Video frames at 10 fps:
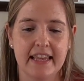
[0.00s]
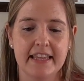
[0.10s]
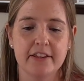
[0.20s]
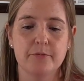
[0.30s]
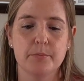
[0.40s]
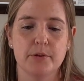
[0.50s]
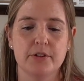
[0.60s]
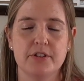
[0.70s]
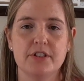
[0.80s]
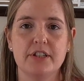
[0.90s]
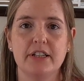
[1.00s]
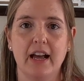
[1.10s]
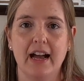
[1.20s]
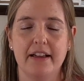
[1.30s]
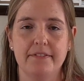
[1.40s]
they give birth to
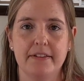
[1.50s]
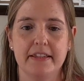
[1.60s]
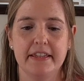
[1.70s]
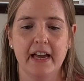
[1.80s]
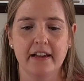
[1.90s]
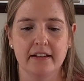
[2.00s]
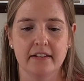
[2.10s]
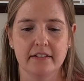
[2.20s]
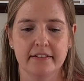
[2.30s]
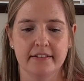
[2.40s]
live young.